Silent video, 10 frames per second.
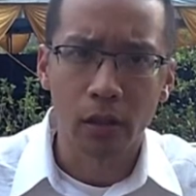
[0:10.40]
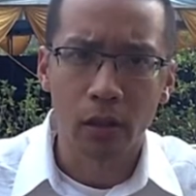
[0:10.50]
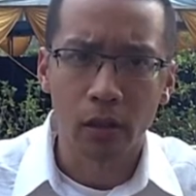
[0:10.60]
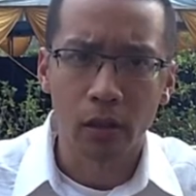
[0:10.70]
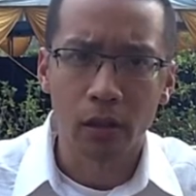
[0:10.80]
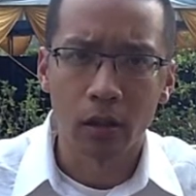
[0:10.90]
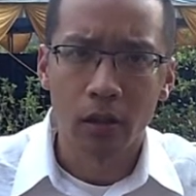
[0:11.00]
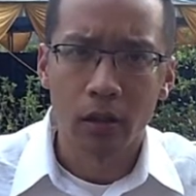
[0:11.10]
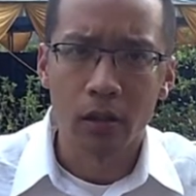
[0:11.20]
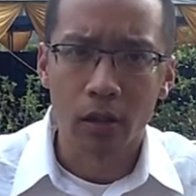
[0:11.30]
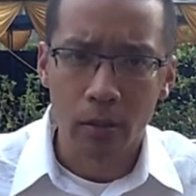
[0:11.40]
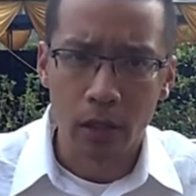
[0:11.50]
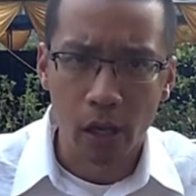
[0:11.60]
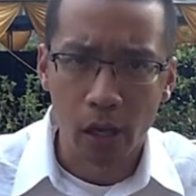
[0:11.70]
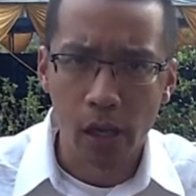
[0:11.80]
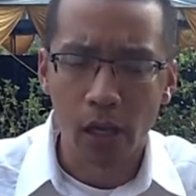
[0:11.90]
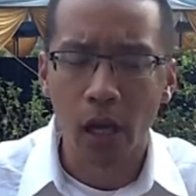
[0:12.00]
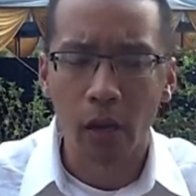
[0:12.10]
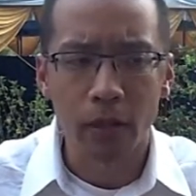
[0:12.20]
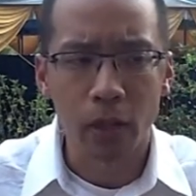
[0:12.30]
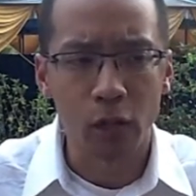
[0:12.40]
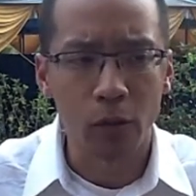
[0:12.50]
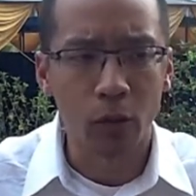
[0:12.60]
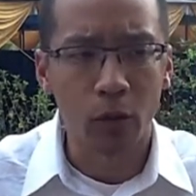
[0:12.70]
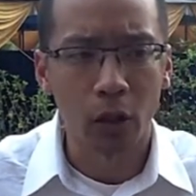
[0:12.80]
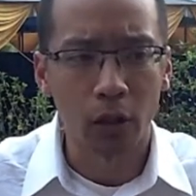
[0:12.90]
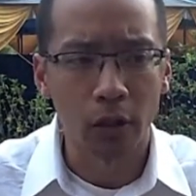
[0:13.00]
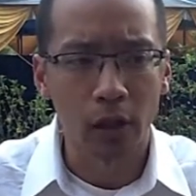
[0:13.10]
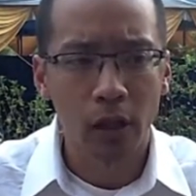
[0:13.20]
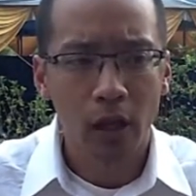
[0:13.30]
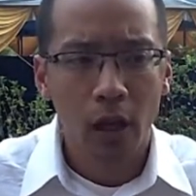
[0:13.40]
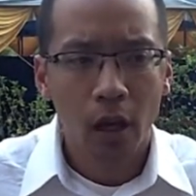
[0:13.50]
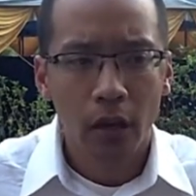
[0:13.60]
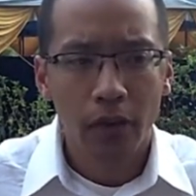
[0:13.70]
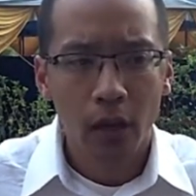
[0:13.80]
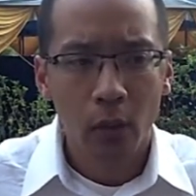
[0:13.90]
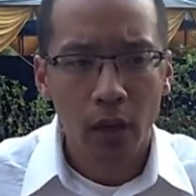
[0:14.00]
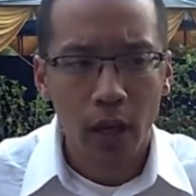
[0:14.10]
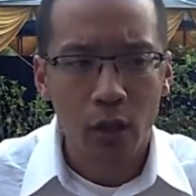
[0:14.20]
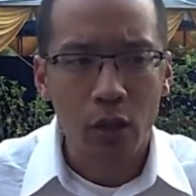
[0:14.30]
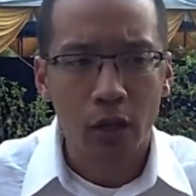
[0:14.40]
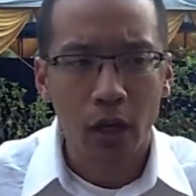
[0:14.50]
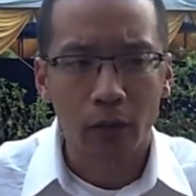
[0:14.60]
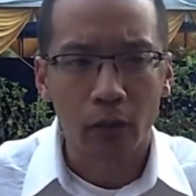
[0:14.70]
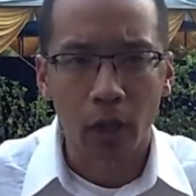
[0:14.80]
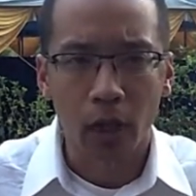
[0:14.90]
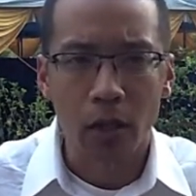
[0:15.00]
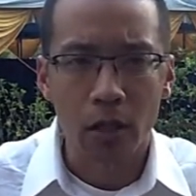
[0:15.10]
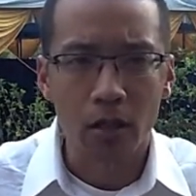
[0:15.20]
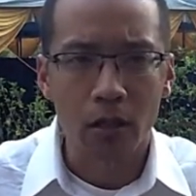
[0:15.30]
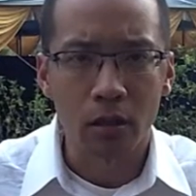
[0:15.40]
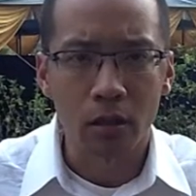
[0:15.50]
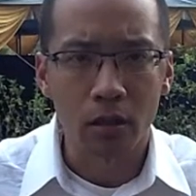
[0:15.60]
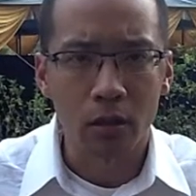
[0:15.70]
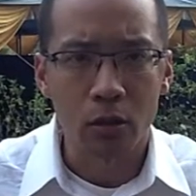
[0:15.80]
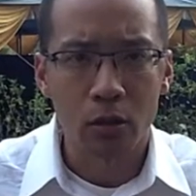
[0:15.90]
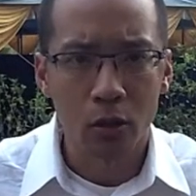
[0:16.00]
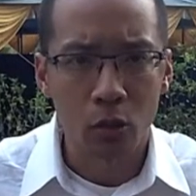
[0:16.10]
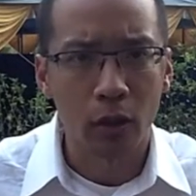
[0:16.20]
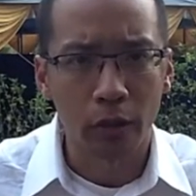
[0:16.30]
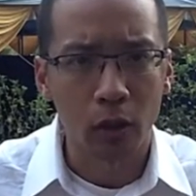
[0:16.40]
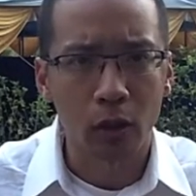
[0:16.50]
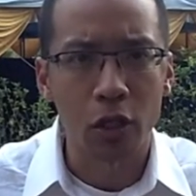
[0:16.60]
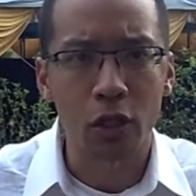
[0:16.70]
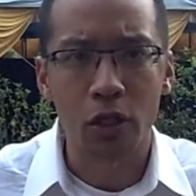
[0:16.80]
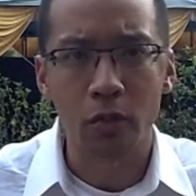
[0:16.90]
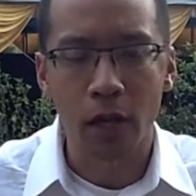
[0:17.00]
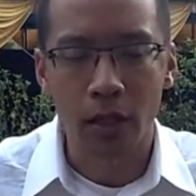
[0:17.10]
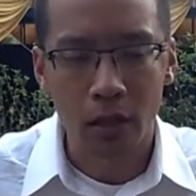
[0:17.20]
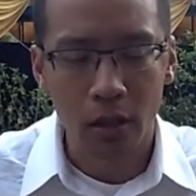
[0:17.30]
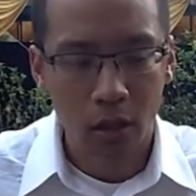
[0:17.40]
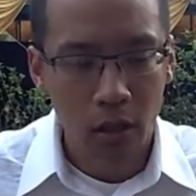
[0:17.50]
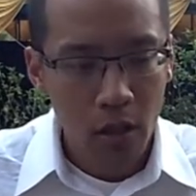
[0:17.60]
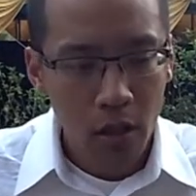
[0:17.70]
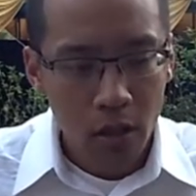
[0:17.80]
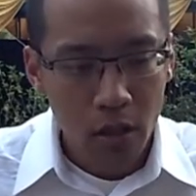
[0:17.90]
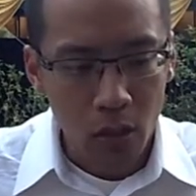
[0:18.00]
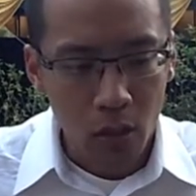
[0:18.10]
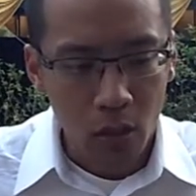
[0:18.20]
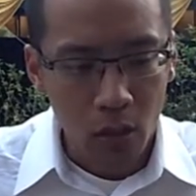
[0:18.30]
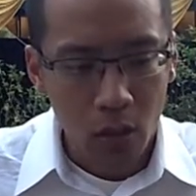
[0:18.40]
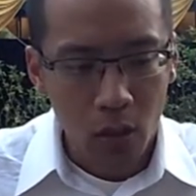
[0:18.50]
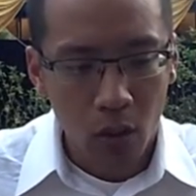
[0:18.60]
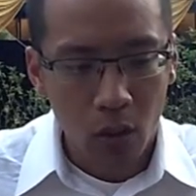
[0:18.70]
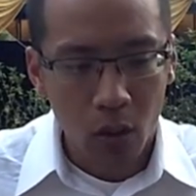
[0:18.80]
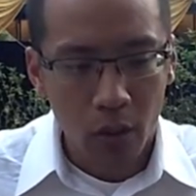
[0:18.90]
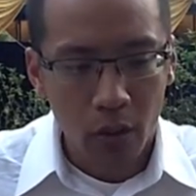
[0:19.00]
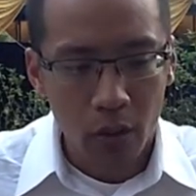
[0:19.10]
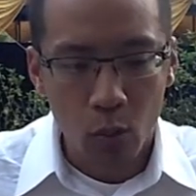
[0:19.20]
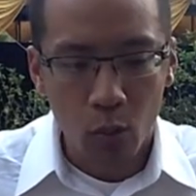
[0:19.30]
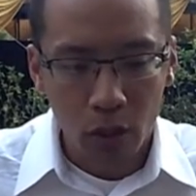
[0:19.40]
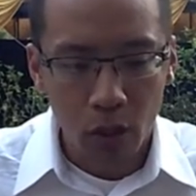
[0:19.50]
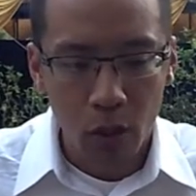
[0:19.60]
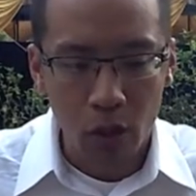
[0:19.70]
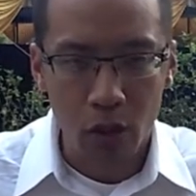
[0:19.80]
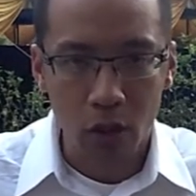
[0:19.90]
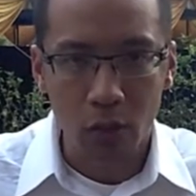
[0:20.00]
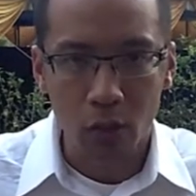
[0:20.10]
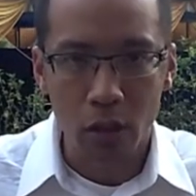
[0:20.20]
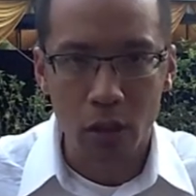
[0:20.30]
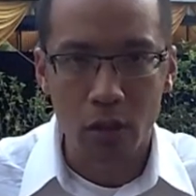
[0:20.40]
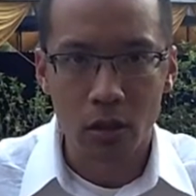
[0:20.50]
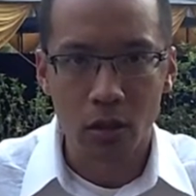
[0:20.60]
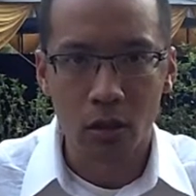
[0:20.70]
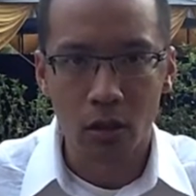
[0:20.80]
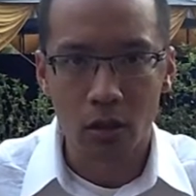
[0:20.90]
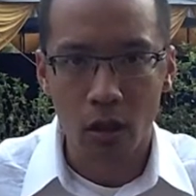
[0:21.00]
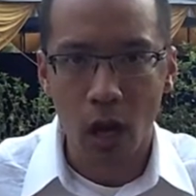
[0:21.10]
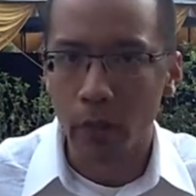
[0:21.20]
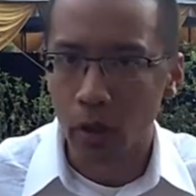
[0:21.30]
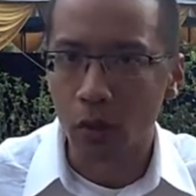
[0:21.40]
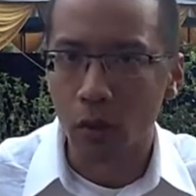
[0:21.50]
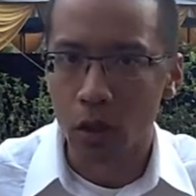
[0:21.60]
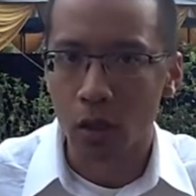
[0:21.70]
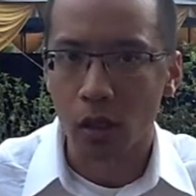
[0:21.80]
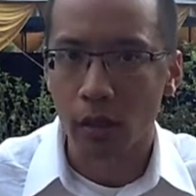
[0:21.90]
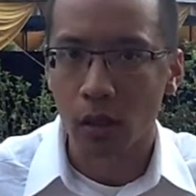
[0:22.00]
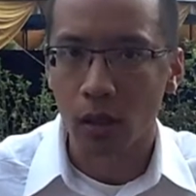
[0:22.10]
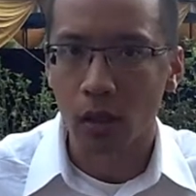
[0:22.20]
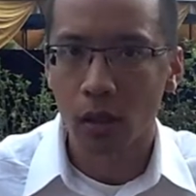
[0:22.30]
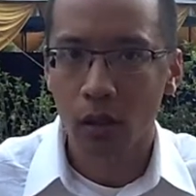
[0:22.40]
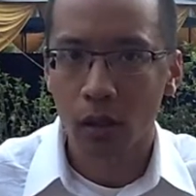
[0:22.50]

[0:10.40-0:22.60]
in CBA and adaptation more broadly, I think we actually have to recognize that there are two different questions we're asking. So there's one question, which is the dominant question, I think,